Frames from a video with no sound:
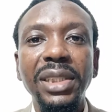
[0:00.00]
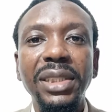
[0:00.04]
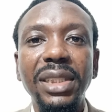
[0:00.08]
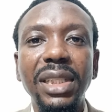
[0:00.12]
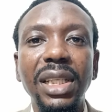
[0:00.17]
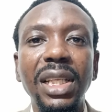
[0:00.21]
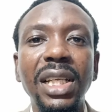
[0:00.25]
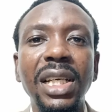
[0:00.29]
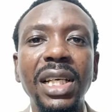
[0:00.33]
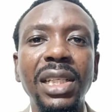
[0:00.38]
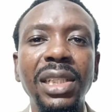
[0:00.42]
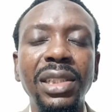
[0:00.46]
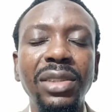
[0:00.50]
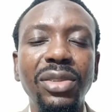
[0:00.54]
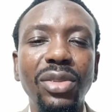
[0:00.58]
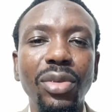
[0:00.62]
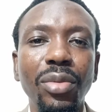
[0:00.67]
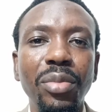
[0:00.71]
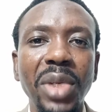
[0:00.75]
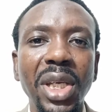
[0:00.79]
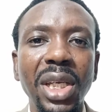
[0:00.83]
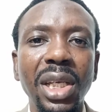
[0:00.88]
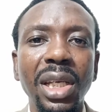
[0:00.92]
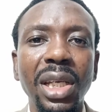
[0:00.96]
lady to
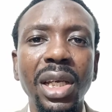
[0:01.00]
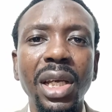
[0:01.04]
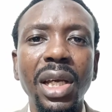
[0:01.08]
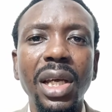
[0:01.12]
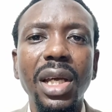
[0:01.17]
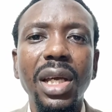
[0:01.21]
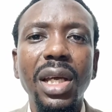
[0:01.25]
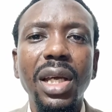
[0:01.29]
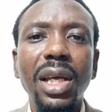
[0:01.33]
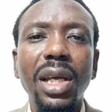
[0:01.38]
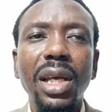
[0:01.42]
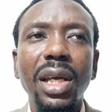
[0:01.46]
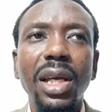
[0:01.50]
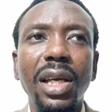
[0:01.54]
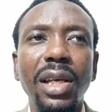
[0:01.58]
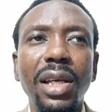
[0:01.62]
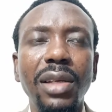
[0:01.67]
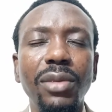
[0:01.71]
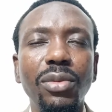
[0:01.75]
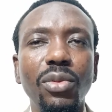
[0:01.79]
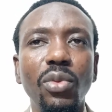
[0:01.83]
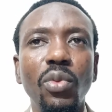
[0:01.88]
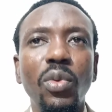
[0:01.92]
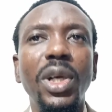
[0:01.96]
me,
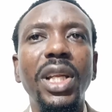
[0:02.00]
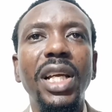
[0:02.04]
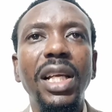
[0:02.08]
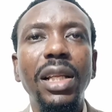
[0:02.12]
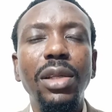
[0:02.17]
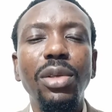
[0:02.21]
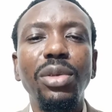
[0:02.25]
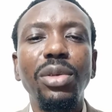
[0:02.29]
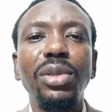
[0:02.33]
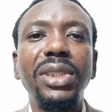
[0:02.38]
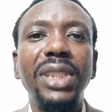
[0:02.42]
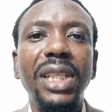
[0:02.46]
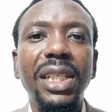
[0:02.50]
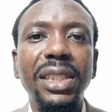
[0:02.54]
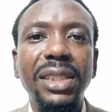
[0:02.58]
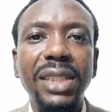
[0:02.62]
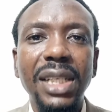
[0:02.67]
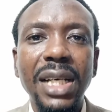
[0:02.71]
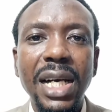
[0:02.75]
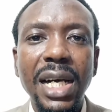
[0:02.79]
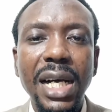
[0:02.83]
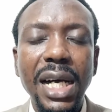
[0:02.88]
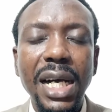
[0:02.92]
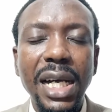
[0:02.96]
and when I looked at
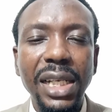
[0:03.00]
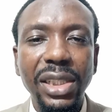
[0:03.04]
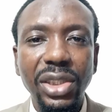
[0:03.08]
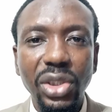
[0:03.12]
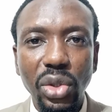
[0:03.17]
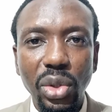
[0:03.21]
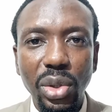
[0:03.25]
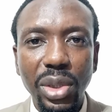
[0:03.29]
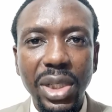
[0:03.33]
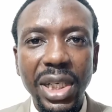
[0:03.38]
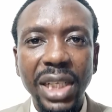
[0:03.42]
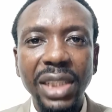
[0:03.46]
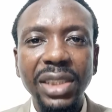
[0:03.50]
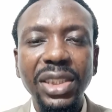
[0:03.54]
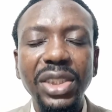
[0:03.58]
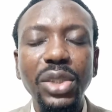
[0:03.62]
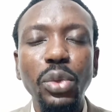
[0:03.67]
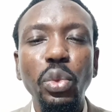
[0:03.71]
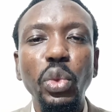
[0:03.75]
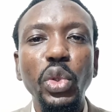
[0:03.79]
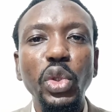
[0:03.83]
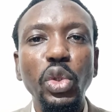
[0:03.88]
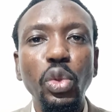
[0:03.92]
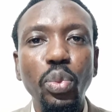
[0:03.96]
her, I saw that she
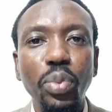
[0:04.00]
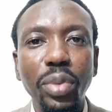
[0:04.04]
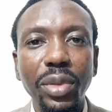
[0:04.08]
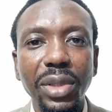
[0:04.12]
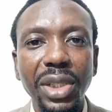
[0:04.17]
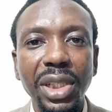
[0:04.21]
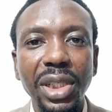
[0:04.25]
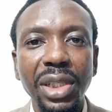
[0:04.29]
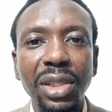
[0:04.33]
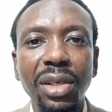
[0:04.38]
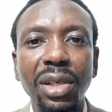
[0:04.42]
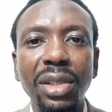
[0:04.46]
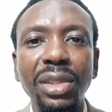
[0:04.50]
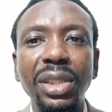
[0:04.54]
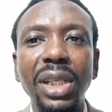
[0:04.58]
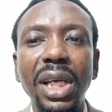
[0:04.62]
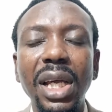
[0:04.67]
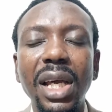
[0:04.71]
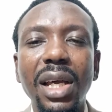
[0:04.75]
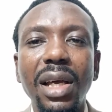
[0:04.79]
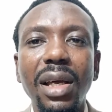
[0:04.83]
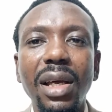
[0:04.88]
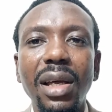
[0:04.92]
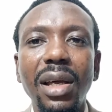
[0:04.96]
was putting on
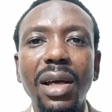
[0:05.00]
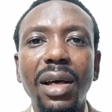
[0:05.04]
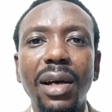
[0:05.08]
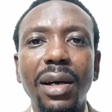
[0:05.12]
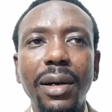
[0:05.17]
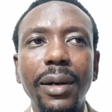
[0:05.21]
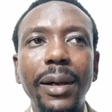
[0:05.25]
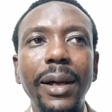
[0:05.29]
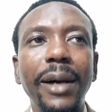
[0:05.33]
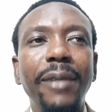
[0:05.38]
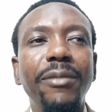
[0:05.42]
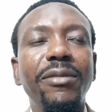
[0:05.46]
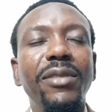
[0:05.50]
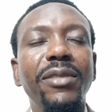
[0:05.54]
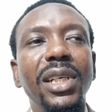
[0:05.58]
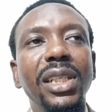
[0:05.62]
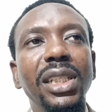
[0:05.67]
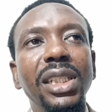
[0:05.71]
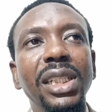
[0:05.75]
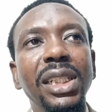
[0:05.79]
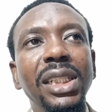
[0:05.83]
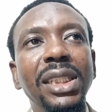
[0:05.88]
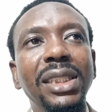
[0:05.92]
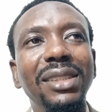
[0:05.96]
a
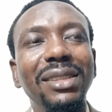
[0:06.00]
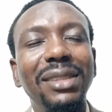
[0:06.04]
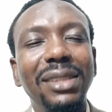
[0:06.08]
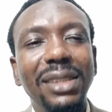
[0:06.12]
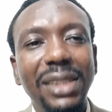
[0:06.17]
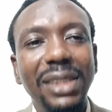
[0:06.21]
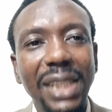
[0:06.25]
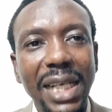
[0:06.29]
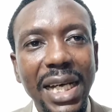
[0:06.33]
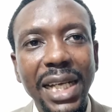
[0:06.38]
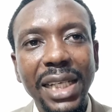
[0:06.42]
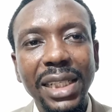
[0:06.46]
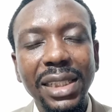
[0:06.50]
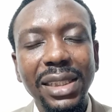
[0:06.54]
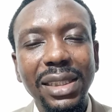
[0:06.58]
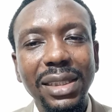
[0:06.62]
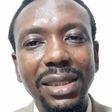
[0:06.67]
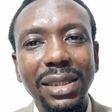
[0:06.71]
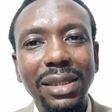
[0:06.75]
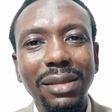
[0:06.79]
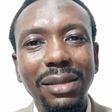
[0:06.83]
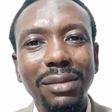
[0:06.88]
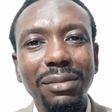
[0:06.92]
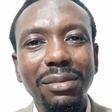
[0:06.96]
very
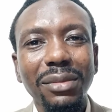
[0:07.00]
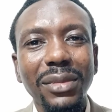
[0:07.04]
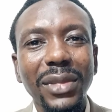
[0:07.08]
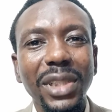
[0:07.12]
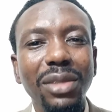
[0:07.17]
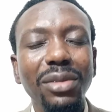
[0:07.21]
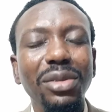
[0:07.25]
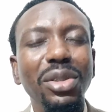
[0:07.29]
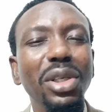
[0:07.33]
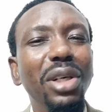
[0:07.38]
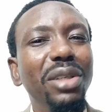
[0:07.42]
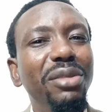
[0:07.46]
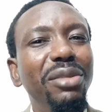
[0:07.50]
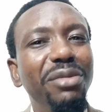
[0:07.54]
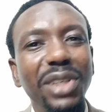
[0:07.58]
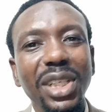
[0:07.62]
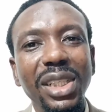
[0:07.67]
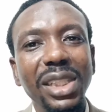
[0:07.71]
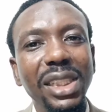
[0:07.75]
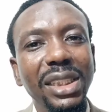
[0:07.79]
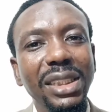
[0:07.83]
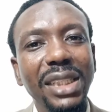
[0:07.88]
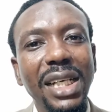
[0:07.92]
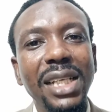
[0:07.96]
tight, not
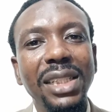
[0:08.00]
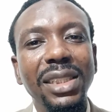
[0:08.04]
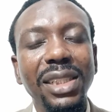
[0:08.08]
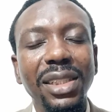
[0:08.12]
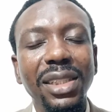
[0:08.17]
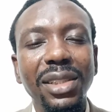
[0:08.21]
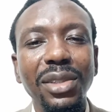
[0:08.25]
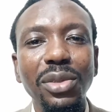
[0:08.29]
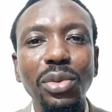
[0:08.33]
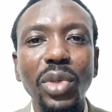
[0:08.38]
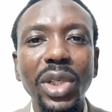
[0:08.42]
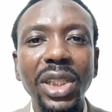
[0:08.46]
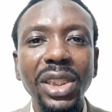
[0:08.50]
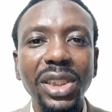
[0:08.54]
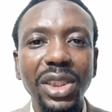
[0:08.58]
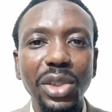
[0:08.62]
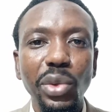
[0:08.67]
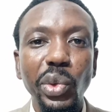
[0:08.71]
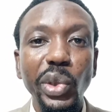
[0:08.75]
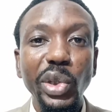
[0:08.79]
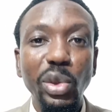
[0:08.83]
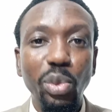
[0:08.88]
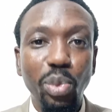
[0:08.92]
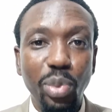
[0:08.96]
very tight anyway, she
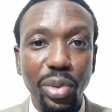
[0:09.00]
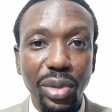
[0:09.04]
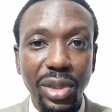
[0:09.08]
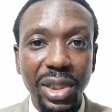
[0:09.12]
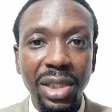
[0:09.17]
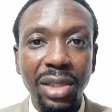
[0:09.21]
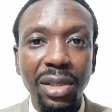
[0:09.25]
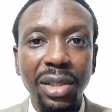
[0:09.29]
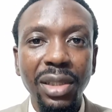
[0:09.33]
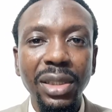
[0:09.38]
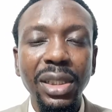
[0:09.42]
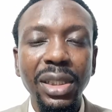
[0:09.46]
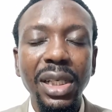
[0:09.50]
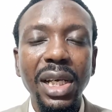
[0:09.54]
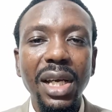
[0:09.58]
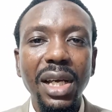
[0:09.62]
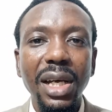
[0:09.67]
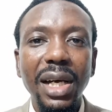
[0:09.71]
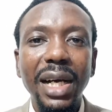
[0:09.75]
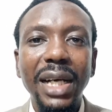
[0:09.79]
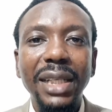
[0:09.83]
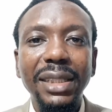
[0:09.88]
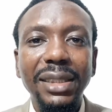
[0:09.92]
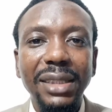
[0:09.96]
was putting on
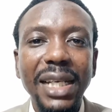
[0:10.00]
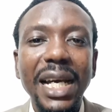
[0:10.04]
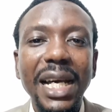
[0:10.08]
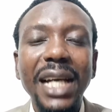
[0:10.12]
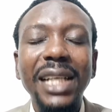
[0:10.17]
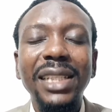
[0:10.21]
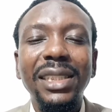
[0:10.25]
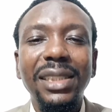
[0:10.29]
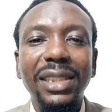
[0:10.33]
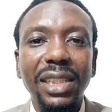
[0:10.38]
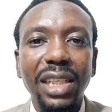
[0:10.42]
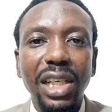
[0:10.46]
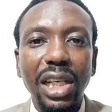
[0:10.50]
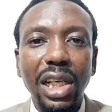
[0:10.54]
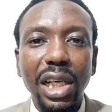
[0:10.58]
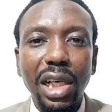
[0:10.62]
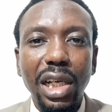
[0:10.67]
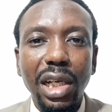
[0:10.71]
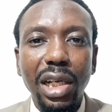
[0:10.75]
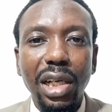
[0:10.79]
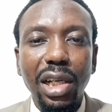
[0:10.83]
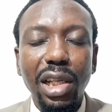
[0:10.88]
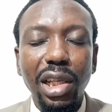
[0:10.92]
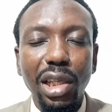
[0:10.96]
a tight
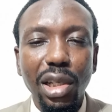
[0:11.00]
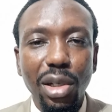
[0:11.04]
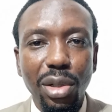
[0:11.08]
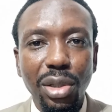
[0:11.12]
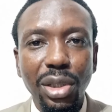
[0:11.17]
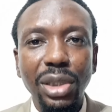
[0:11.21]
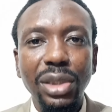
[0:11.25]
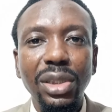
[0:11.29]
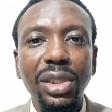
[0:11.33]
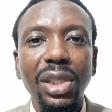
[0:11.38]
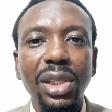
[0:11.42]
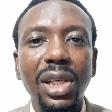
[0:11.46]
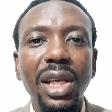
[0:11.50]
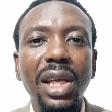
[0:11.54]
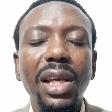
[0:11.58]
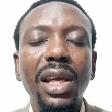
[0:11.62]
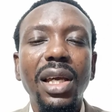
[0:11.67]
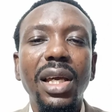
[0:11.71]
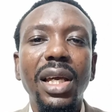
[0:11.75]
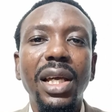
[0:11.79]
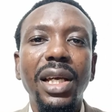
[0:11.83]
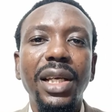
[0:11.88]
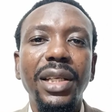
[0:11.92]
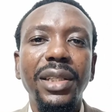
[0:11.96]
cloth,
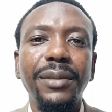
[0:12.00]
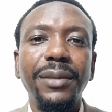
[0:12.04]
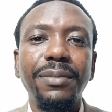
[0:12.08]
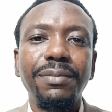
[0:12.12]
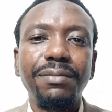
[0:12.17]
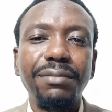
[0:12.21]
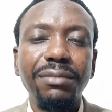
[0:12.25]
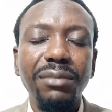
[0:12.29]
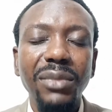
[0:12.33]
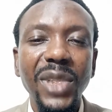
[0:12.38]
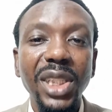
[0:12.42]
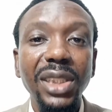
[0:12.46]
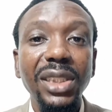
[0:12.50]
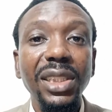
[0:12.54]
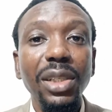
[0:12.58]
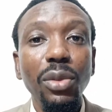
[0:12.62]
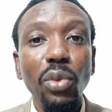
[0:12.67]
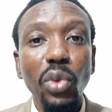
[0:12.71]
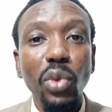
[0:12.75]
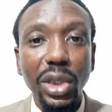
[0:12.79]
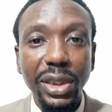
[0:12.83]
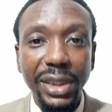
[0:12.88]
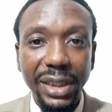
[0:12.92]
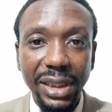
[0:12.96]
and the
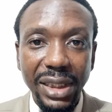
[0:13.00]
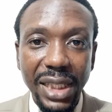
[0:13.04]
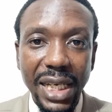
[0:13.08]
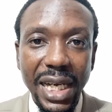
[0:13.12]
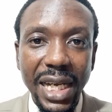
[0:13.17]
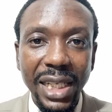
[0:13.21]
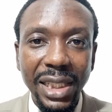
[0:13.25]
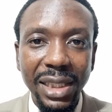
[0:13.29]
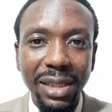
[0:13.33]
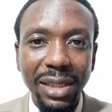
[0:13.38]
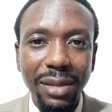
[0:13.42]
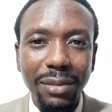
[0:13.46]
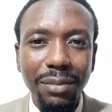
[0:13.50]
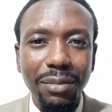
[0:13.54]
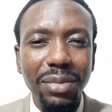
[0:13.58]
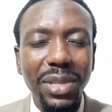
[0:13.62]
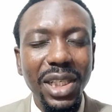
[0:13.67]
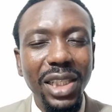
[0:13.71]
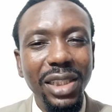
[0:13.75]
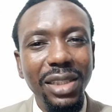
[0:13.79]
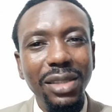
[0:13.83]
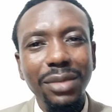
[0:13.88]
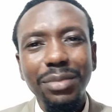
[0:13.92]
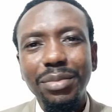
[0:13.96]
thing was tight,
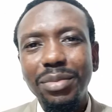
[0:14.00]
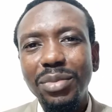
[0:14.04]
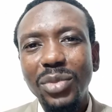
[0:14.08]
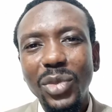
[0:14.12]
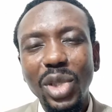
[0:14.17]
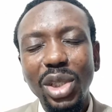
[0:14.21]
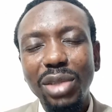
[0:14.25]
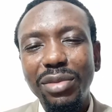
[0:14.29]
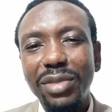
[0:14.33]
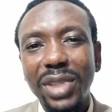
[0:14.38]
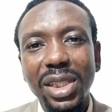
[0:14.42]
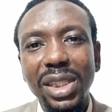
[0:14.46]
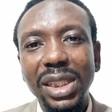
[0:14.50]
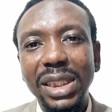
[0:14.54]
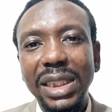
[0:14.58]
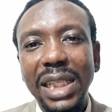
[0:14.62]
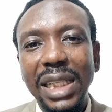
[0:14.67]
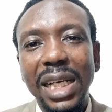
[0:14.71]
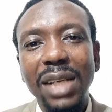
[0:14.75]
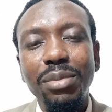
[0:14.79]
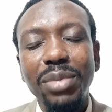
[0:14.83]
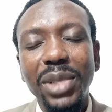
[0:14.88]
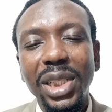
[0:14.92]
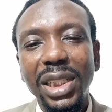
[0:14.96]
but not very
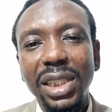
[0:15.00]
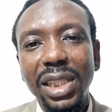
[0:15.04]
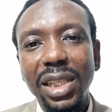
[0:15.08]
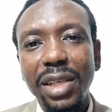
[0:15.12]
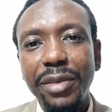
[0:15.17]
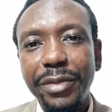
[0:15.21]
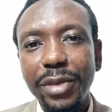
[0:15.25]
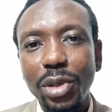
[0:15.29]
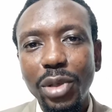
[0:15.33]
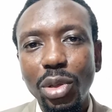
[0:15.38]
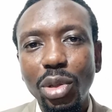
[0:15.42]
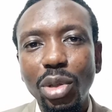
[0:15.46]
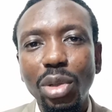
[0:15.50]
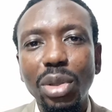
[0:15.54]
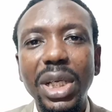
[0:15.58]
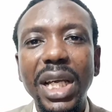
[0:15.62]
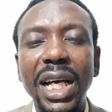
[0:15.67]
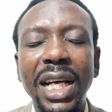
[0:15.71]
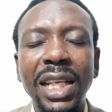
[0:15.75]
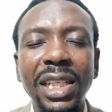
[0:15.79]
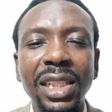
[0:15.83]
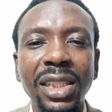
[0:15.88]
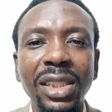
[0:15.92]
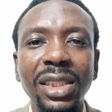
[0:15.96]
tight. But if you look
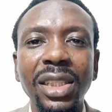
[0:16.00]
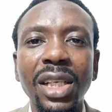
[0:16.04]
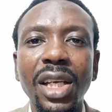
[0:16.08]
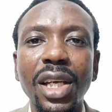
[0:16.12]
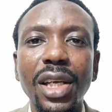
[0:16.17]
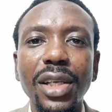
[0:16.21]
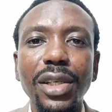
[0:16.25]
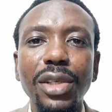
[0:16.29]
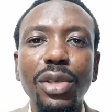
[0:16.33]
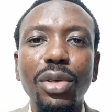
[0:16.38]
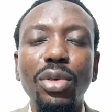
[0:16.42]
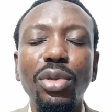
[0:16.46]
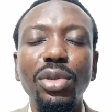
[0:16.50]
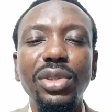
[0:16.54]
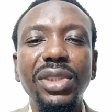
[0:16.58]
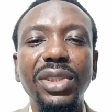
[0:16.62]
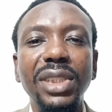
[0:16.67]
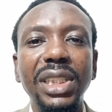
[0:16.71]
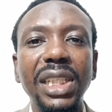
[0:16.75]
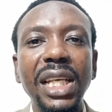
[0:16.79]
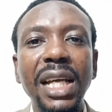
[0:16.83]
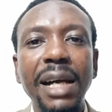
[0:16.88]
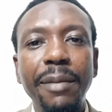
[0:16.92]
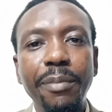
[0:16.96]
at it, you could
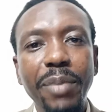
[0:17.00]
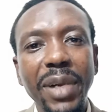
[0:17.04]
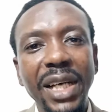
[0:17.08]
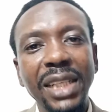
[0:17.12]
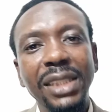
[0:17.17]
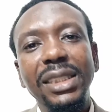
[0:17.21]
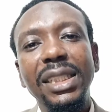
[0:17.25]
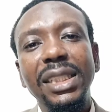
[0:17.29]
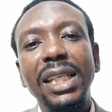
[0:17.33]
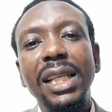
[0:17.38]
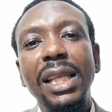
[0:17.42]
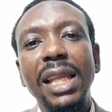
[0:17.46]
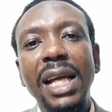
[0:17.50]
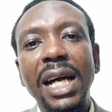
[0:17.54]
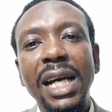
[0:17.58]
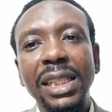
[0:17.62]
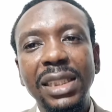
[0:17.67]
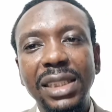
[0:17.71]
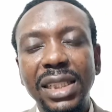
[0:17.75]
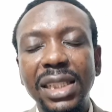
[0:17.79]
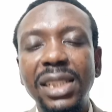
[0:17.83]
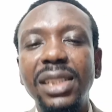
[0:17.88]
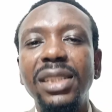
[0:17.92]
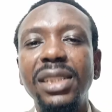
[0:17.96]
see her panty
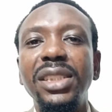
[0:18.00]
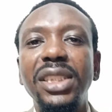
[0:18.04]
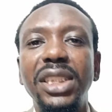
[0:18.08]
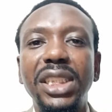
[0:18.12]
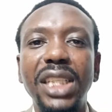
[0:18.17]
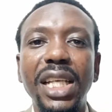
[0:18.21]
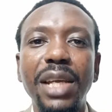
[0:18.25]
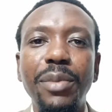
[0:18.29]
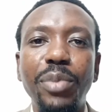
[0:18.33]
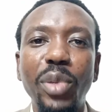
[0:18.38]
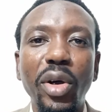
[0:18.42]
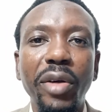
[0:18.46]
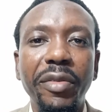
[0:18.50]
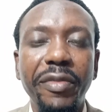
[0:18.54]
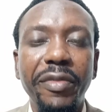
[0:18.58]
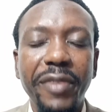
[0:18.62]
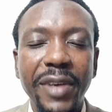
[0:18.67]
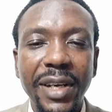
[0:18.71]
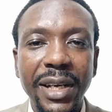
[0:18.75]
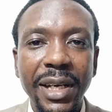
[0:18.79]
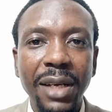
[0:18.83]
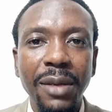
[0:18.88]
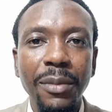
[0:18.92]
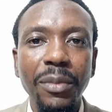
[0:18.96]
lines and the shape of
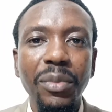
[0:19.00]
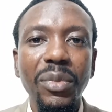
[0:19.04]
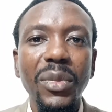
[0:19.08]
her